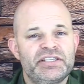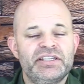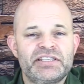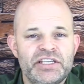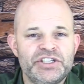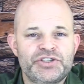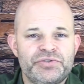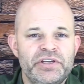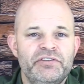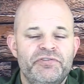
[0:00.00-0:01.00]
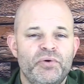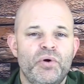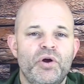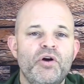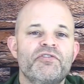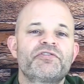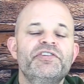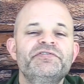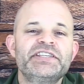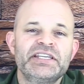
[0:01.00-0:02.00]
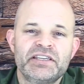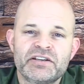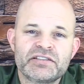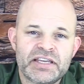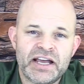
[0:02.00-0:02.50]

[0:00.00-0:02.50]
in this industry for over 15 years